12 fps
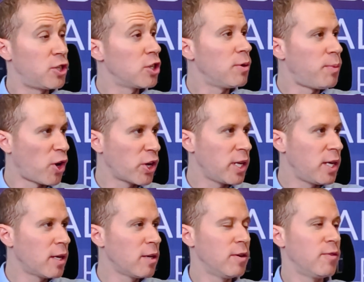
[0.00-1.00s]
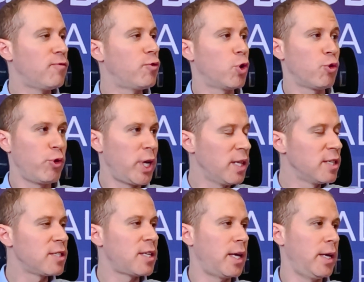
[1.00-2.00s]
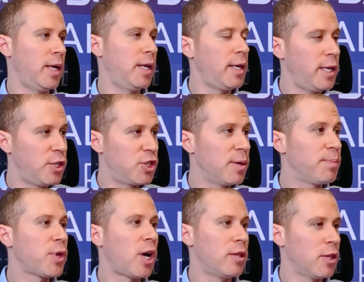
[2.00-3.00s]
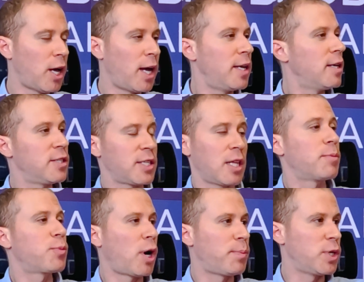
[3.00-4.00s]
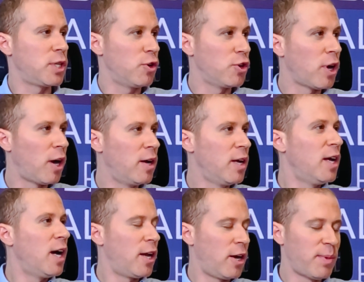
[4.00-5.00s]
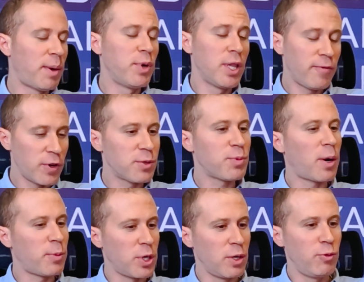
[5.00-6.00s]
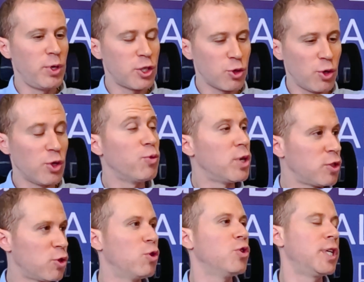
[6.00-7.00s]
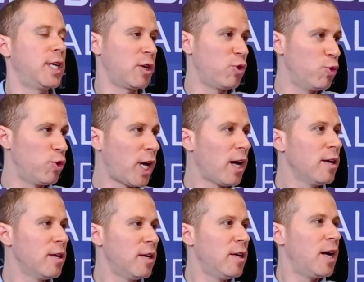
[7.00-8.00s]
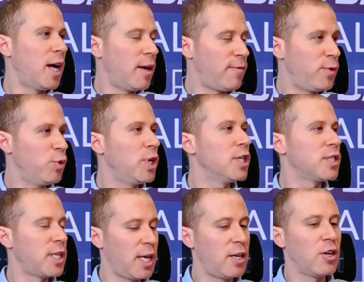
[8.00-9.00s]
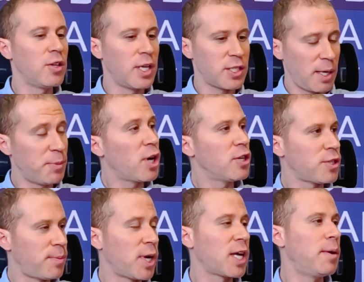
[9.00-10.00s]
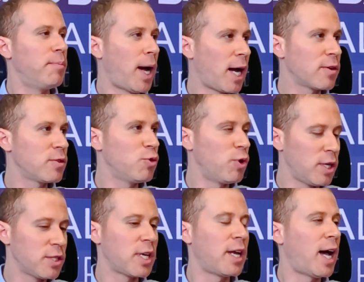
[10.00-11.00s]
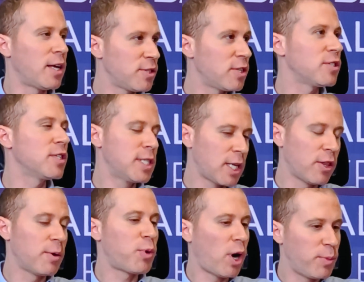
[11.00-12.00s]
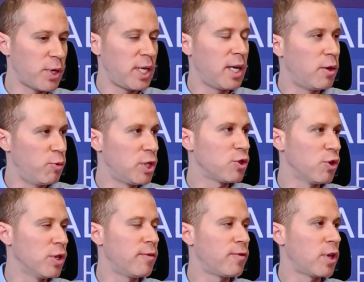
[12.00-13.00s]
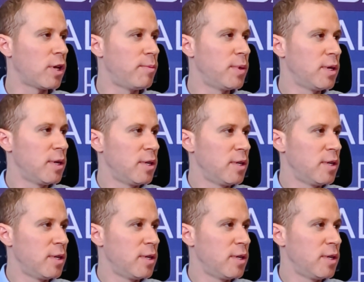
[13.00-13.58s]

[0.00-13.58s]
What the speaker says: digital marketing for real estate in Egypt online and sell a property or not? And I remember the first property we sold was sold in Guna. And a few years later, the same customer came back to us and asked us to sell the property, and we sold it for them.